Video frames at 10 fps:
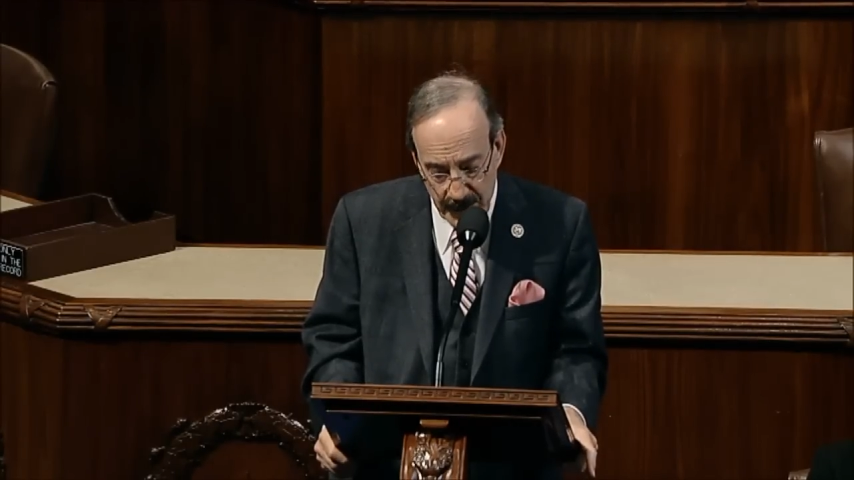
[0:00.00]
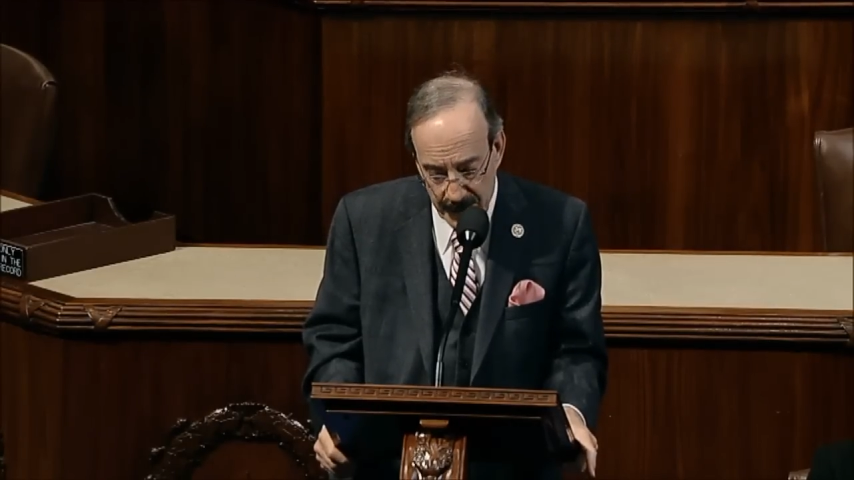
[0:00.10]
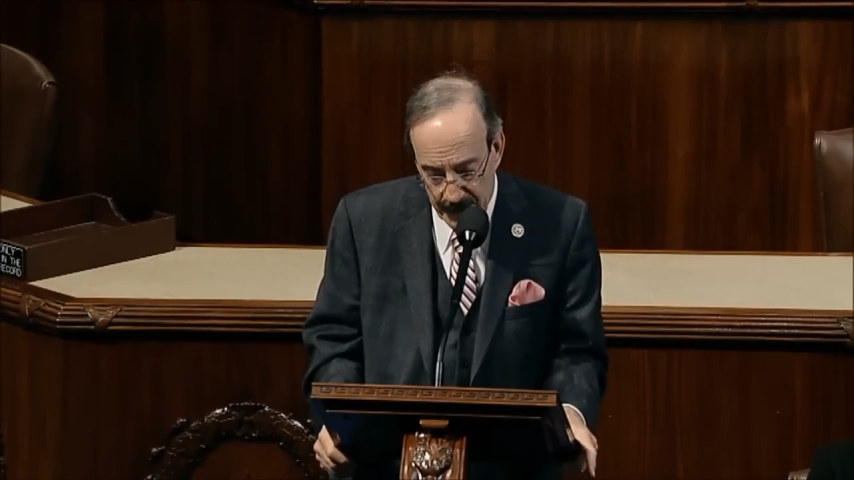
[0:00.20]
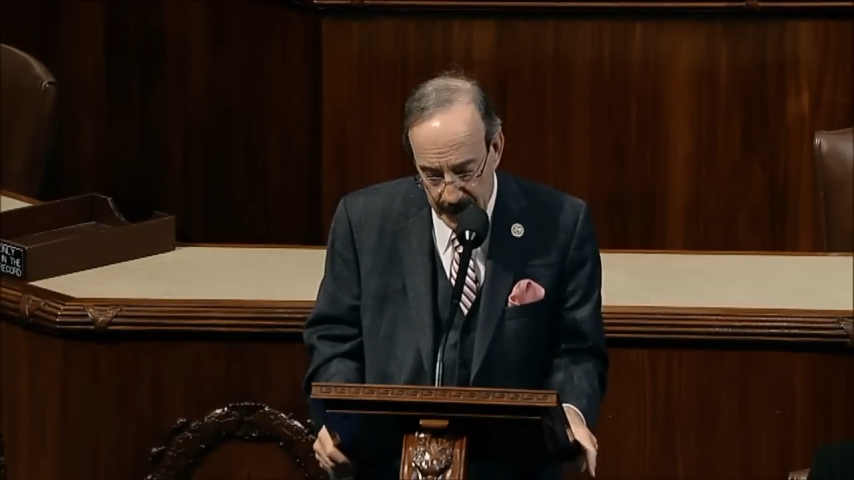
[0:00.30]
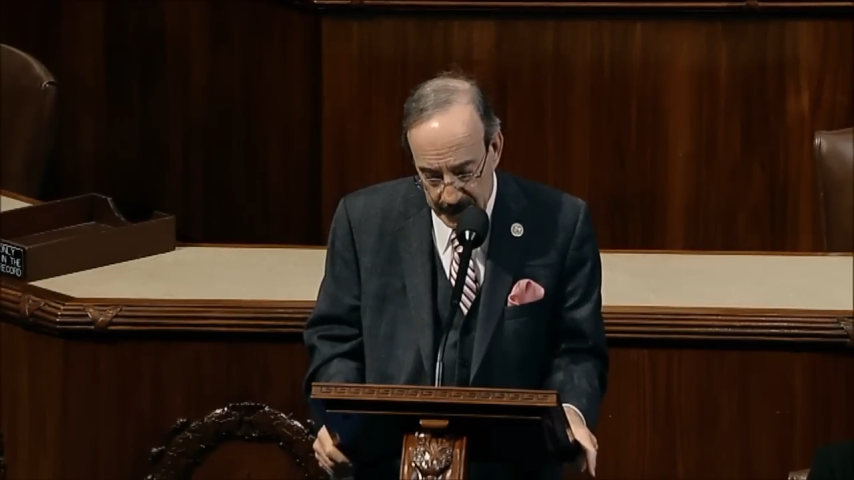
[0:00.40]

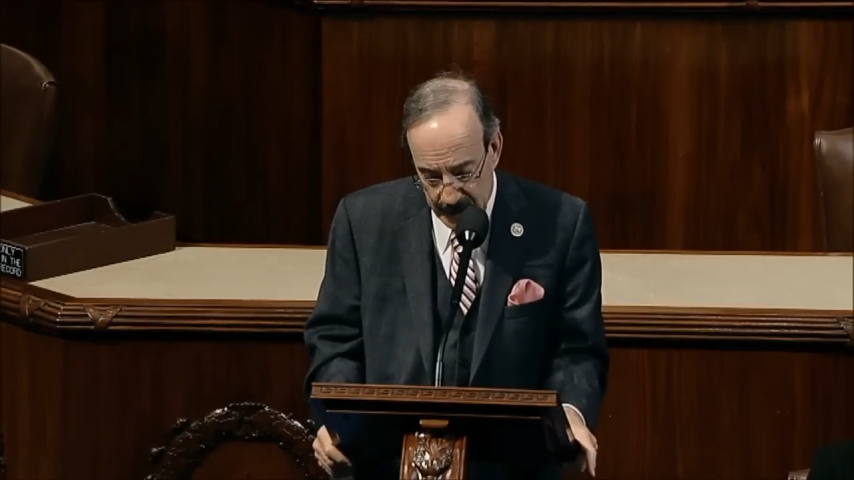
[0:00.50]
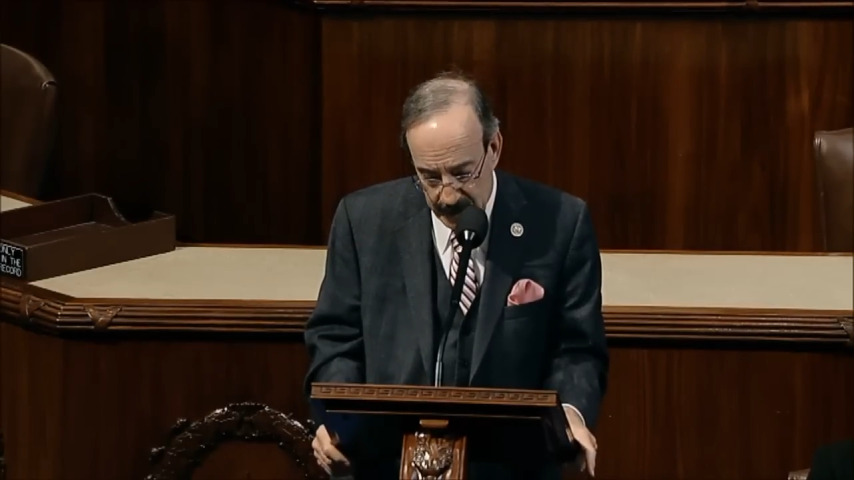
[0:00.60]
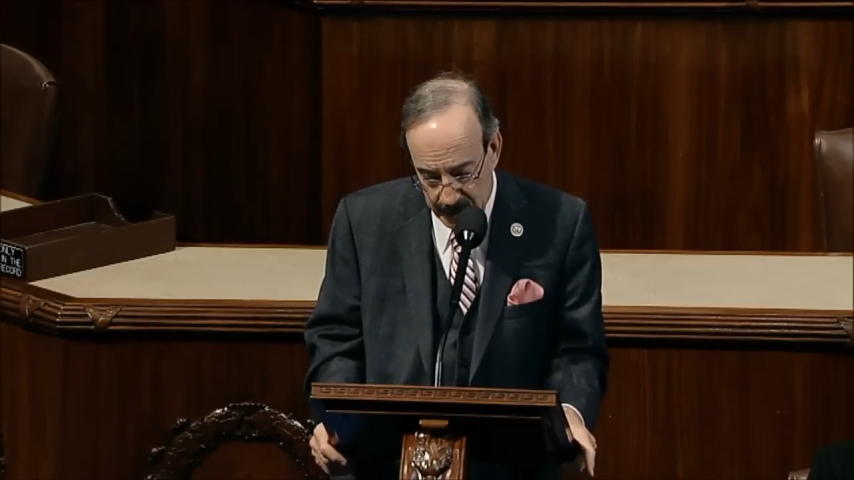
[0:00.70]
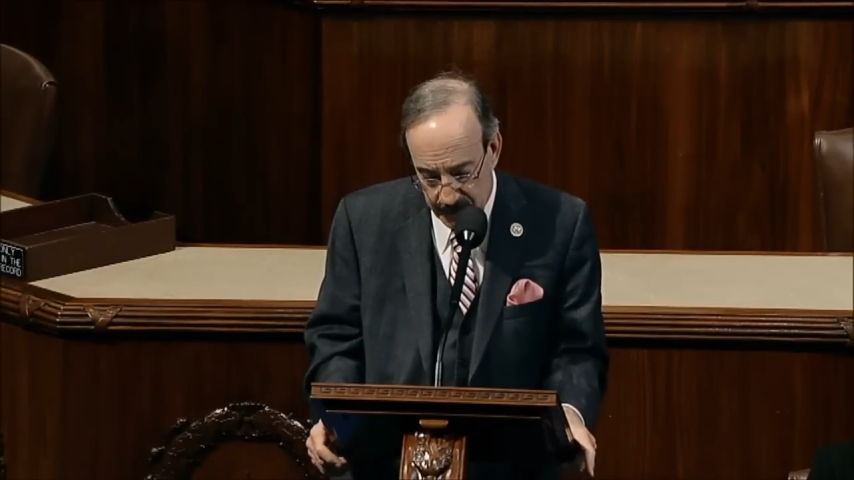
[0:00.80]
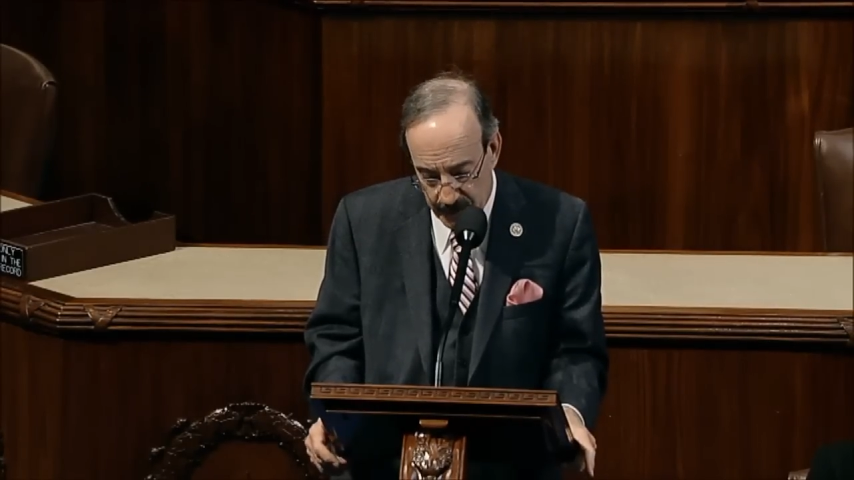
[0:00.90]
that they're
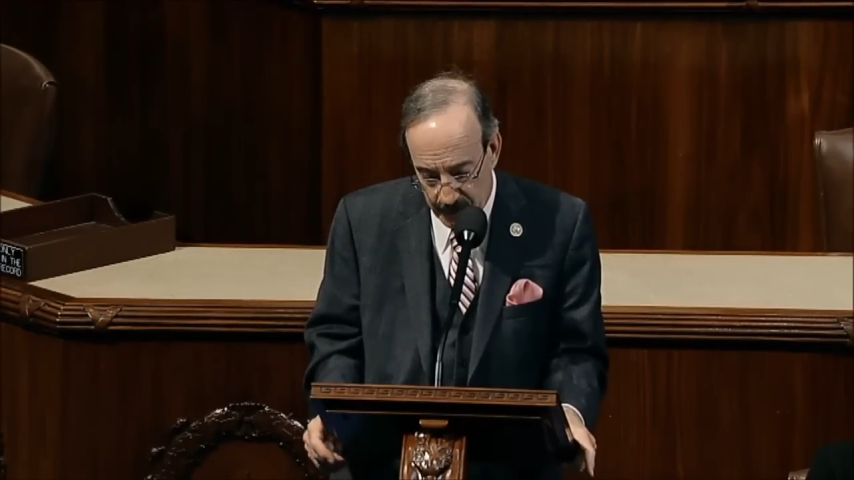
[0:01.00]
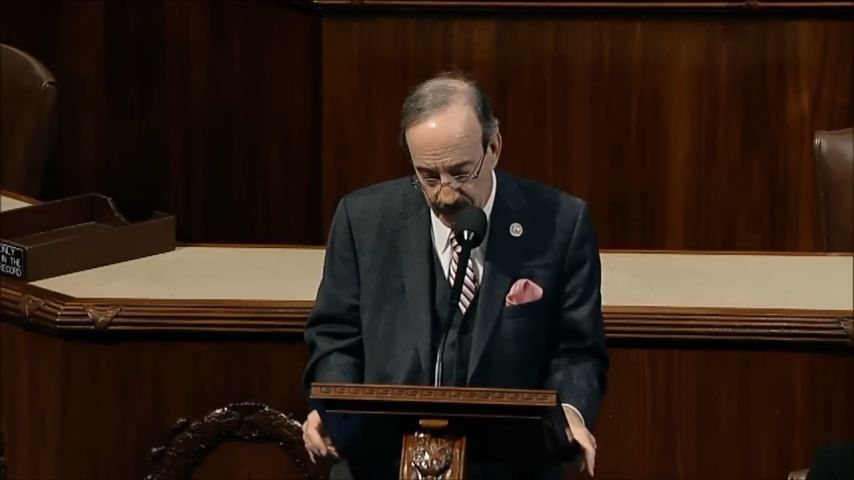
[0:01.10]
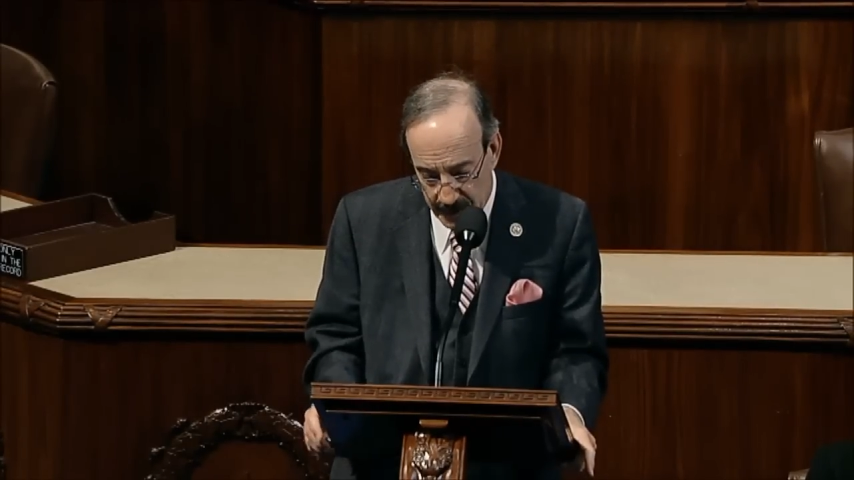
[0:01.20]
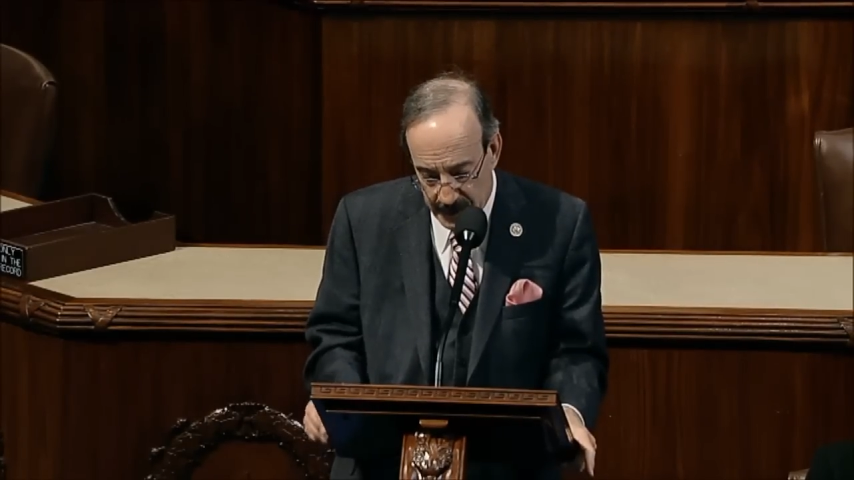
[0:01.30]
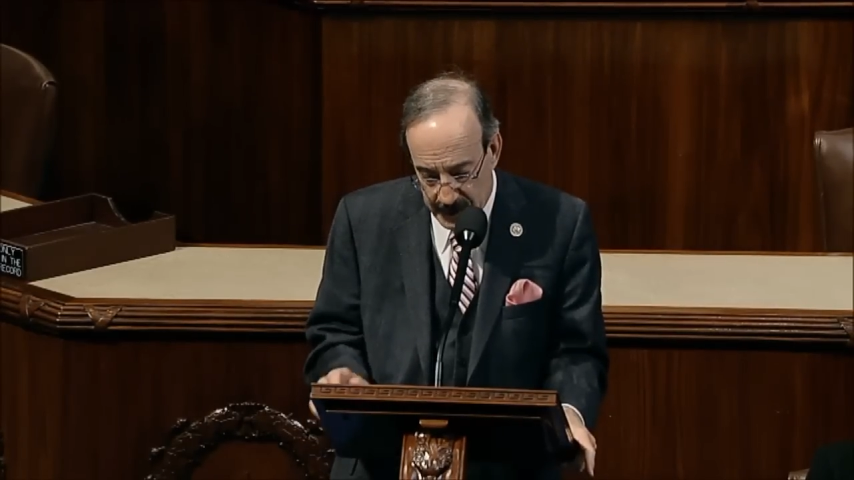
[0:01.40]
asking us to vote
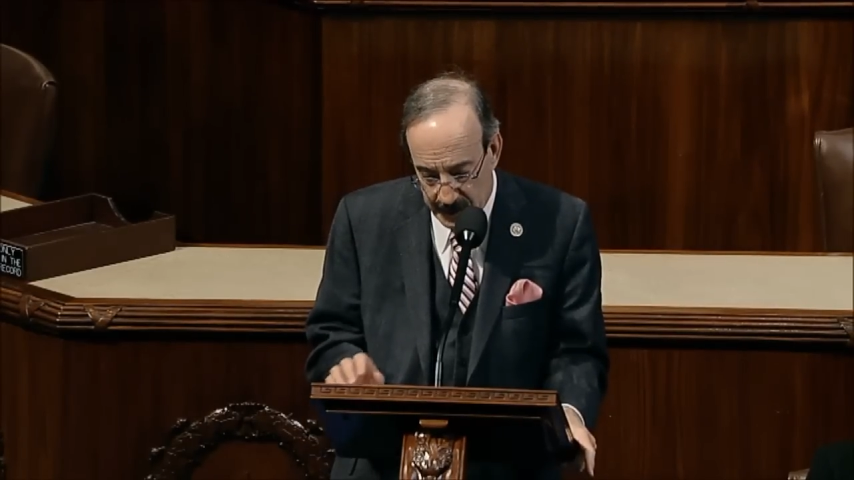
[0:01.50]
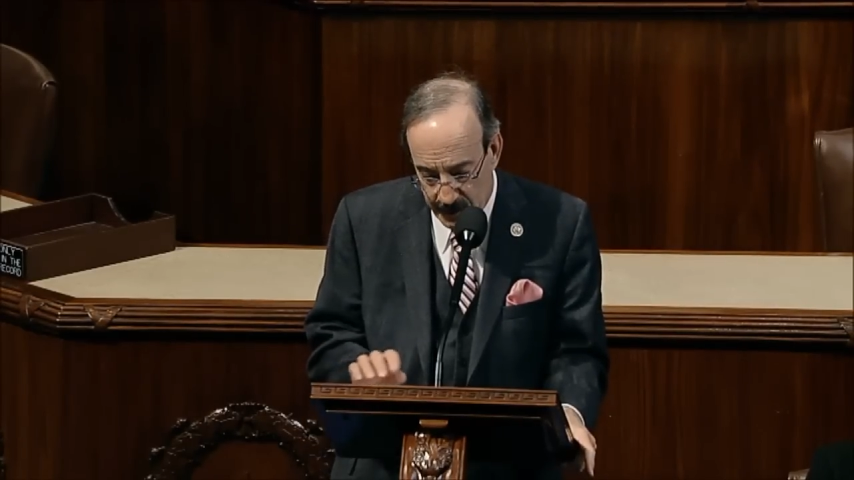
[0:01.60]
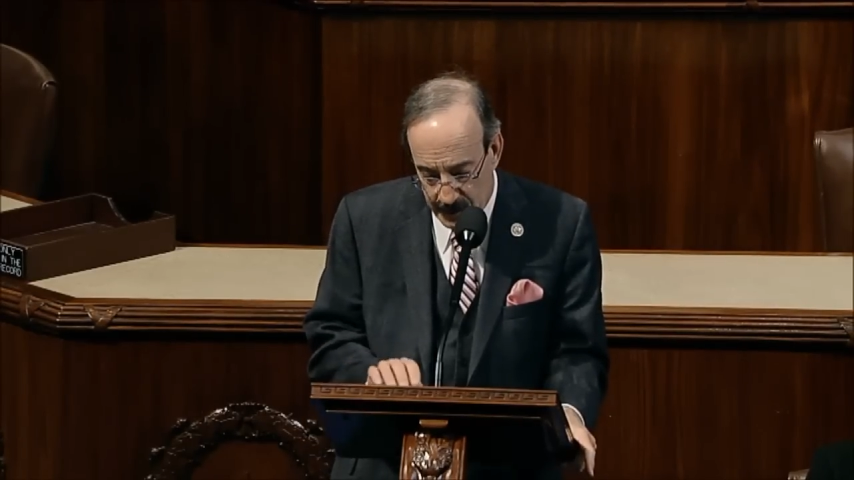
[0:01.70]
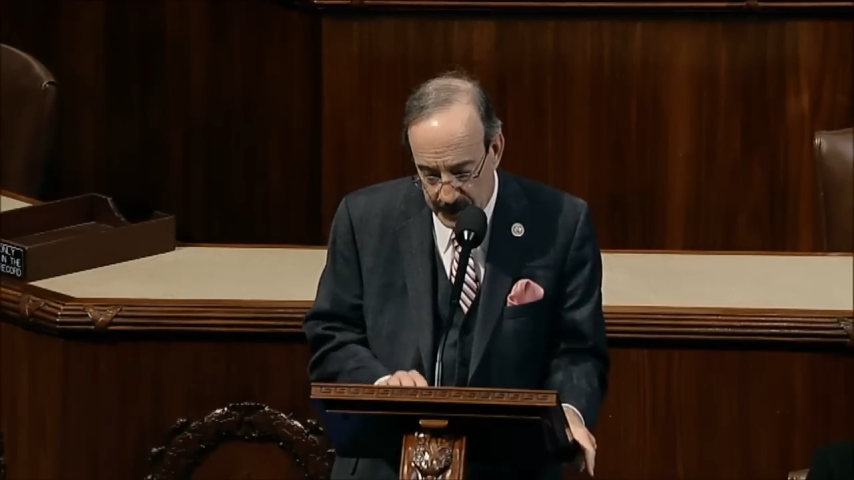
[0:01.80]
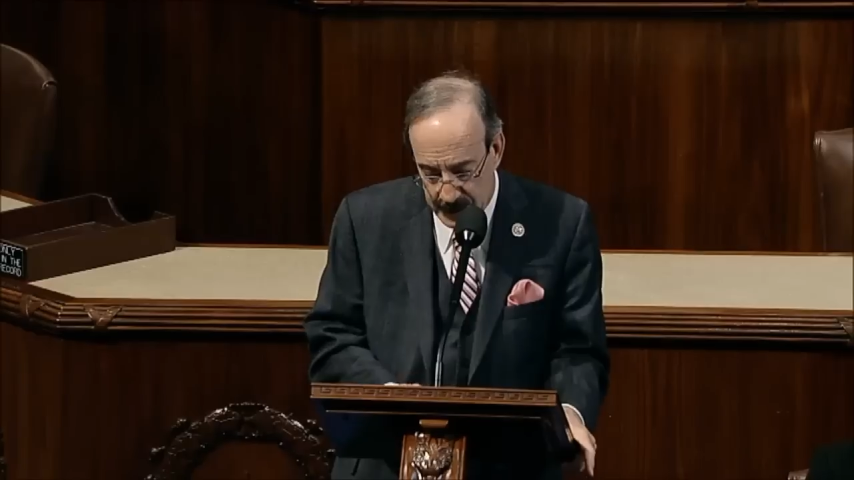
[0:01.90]
for? Let me tell
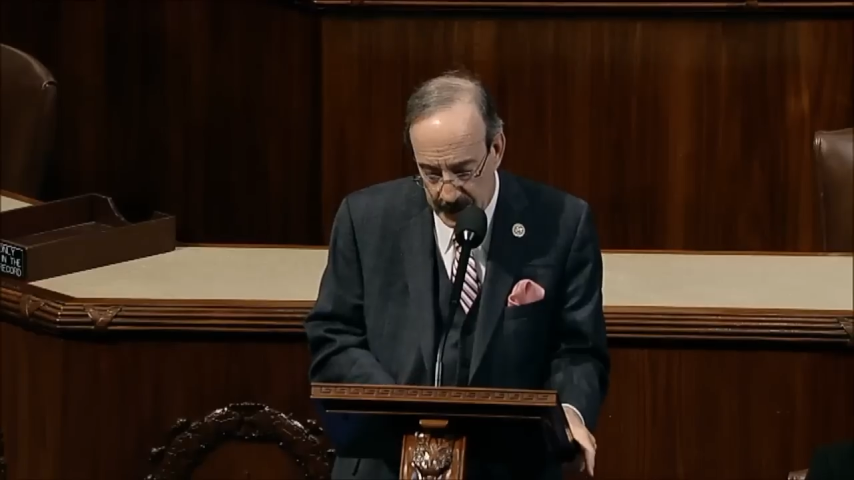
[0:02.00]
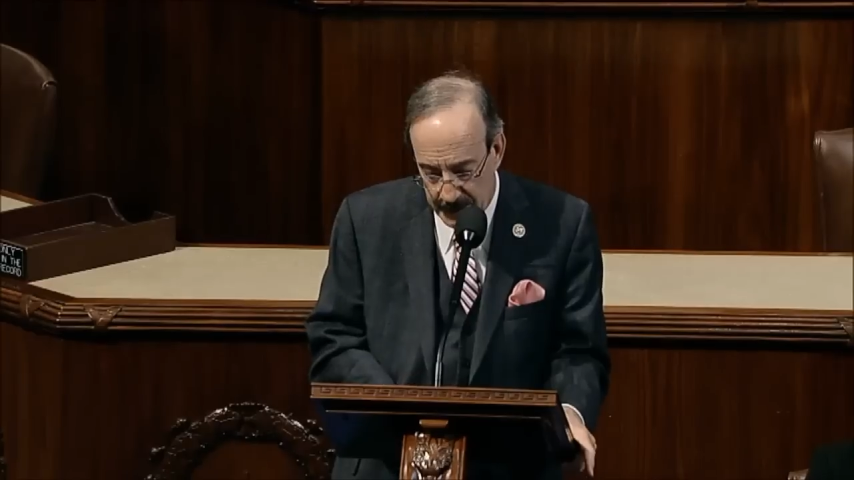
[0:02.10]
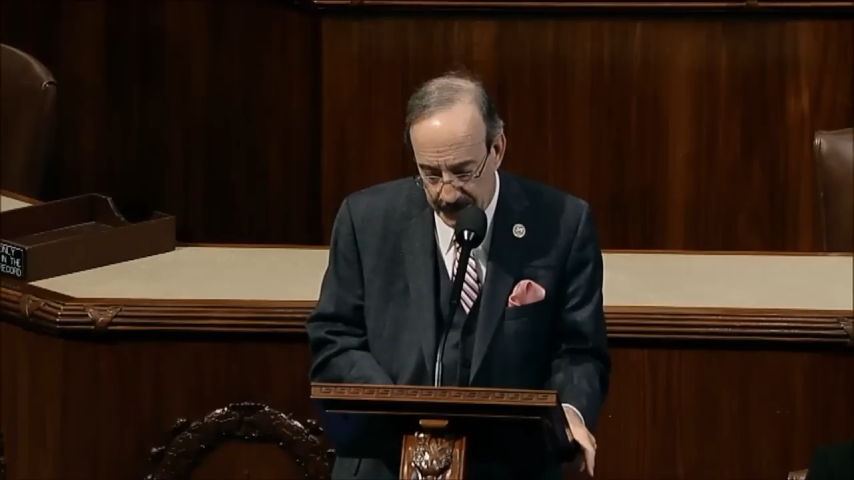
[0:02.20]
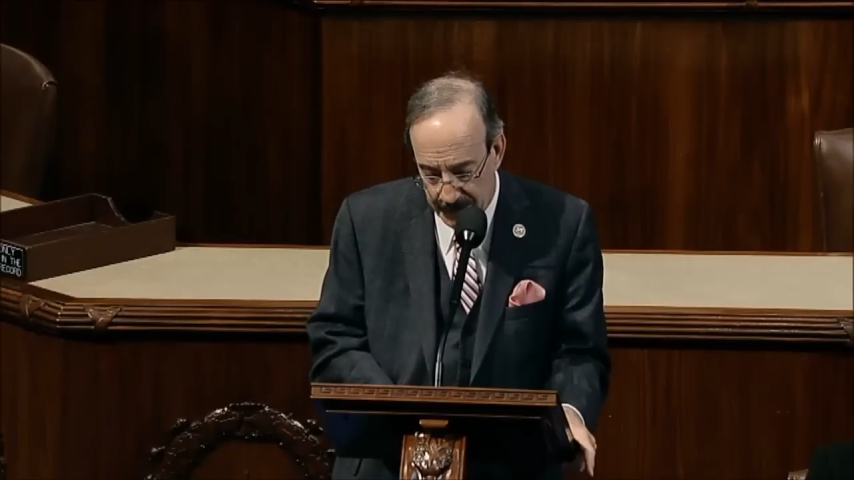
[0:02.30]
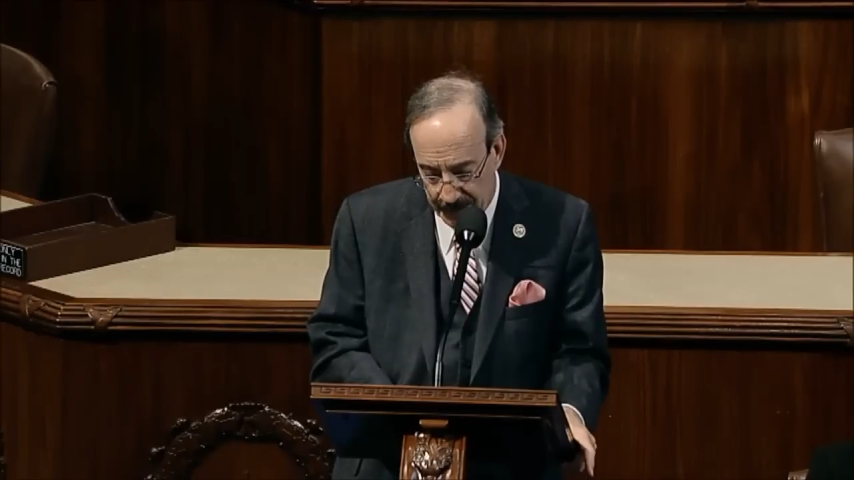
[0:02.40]
you what we see.